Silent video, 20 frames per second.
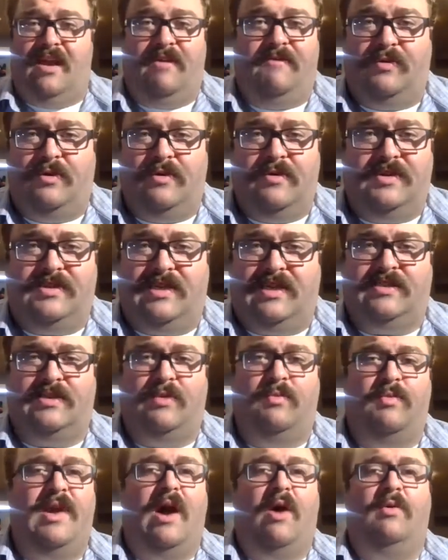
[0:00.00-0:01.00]
in flu season.
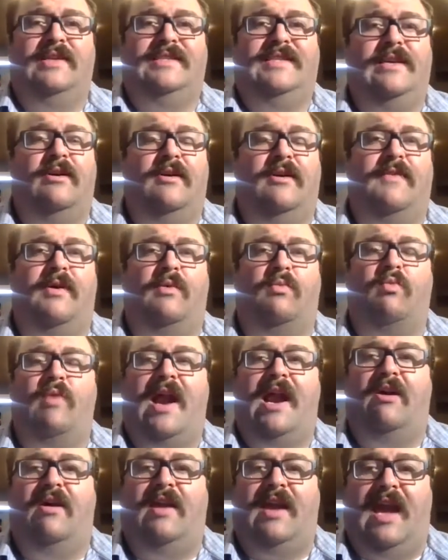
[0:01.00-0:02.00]
We always hear of a
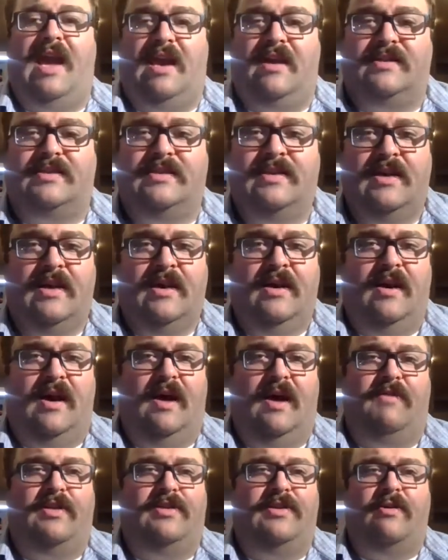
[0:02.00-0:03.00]
rare case
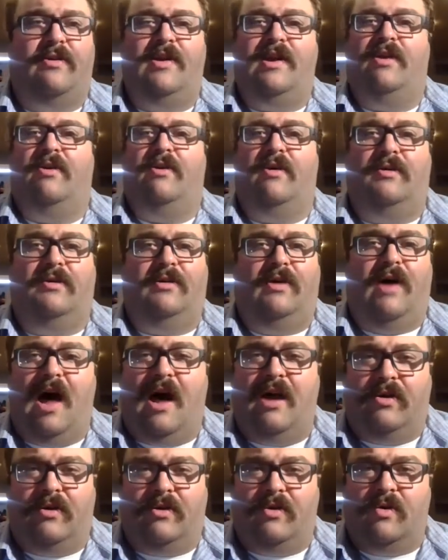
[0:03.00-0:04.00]
of a 30-year-old
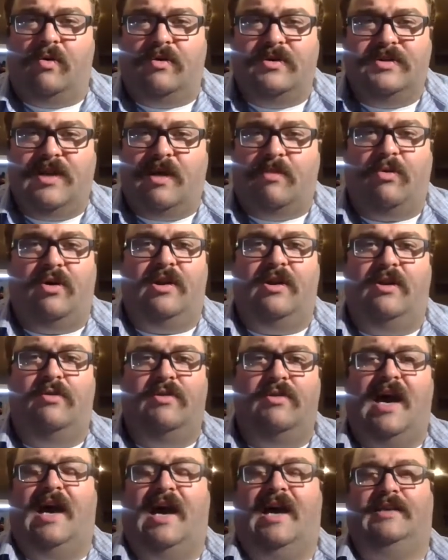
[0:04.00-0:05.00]
lawyer or someone who
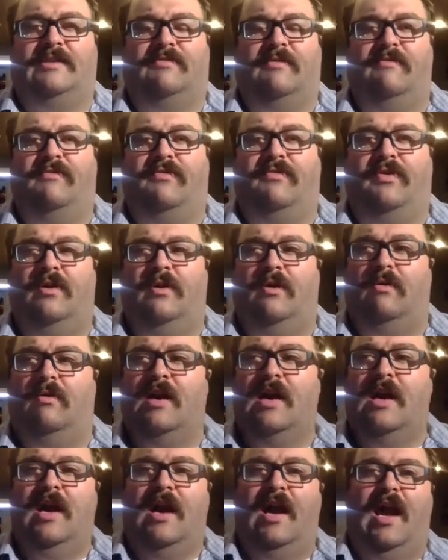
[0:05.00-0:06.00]
dies from flu.
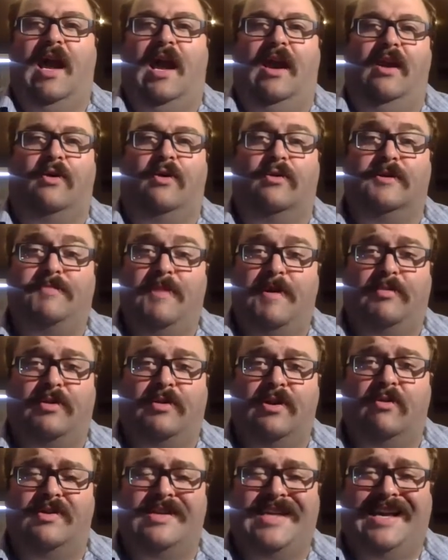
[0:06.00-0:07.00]
And of course, people
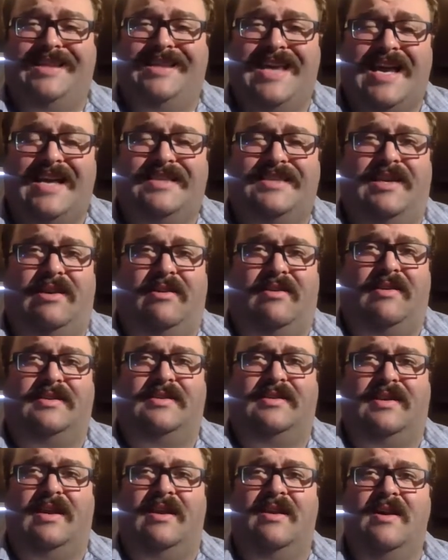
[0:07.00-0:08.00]
don't take that
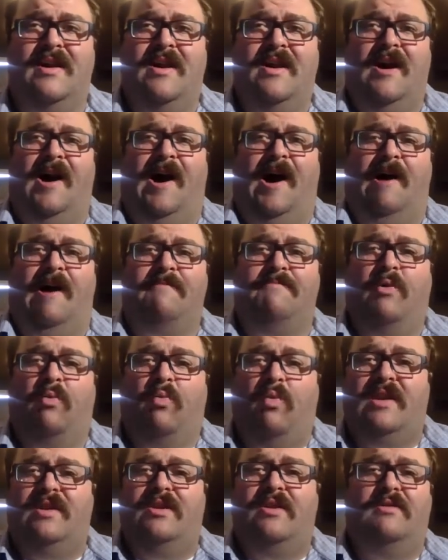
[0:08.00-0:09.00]
seriously. But
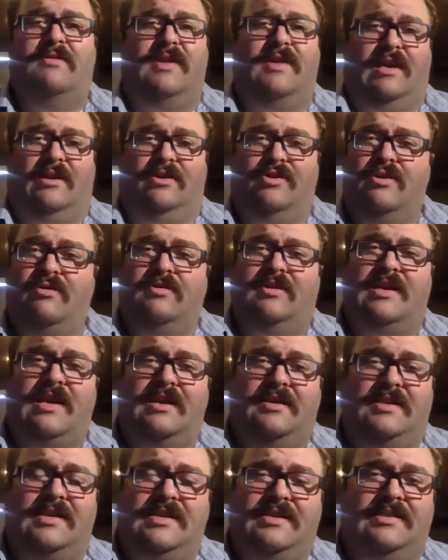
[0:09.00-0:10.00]
what do you think? Do you
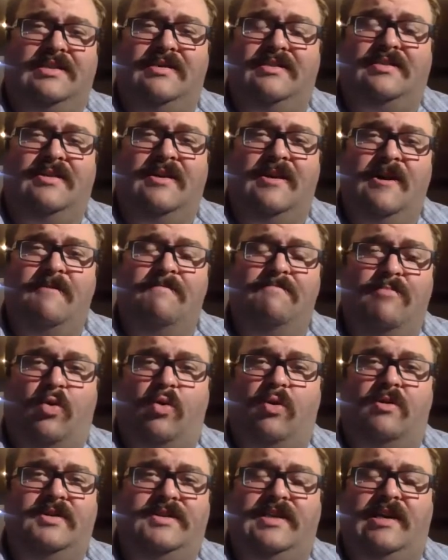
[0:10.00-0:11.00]
think this is
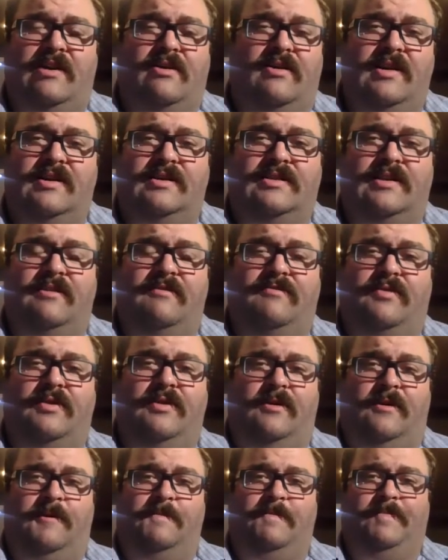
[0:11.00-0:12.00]
more serious than flu?